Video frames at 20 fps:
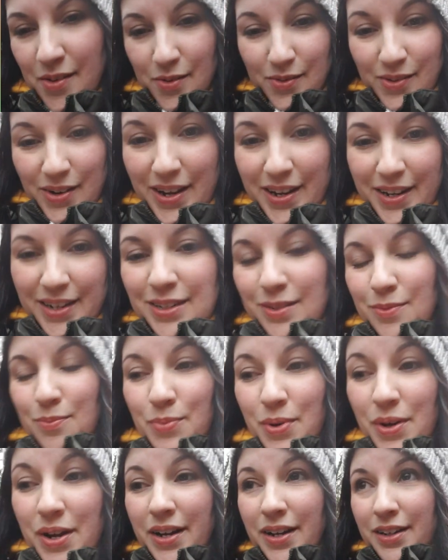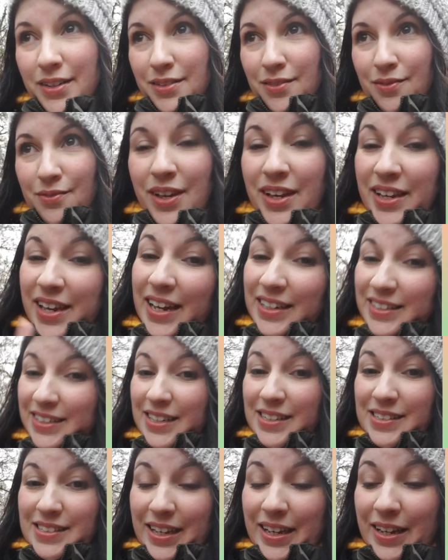right? But we're
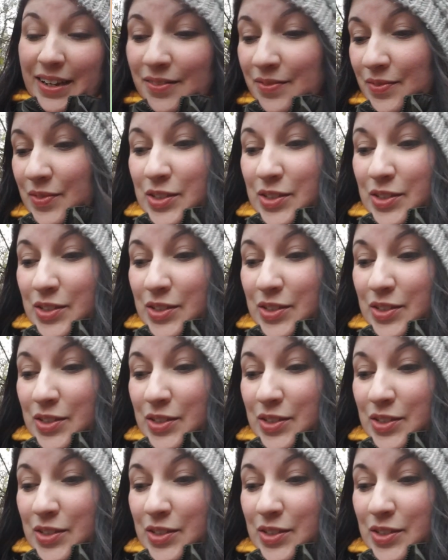getting there.